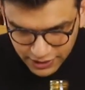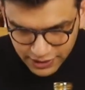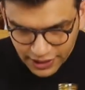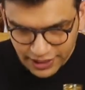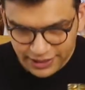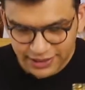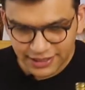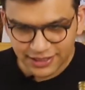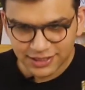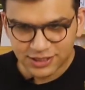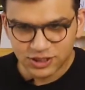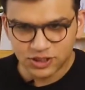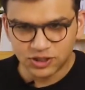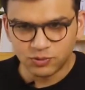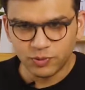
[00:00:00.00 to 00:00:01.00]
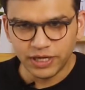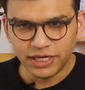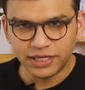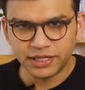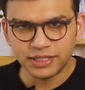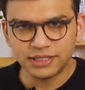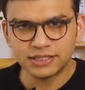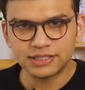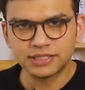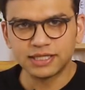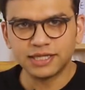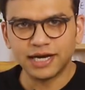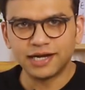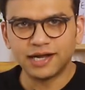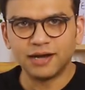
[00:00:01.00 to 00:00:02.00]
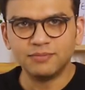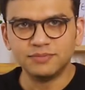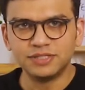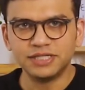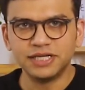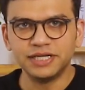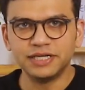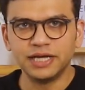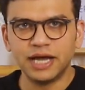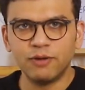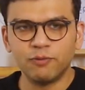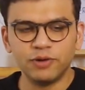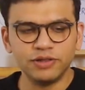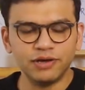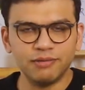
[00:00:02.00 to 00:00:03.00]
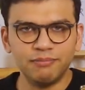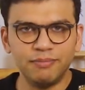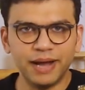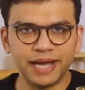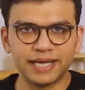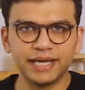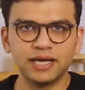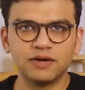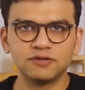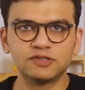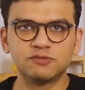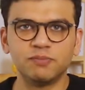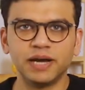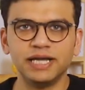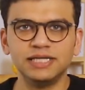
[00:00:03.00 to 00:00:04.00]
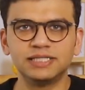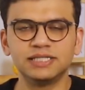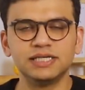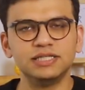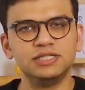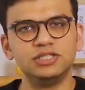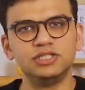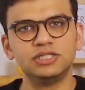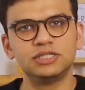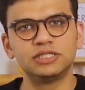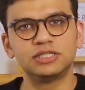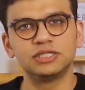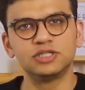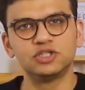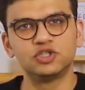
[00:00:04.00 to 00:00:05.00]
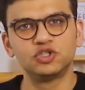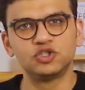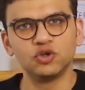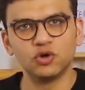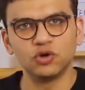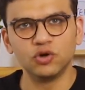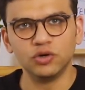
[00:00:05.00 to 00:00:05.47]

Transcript: That sweetness that comes in with a backing of spice is just so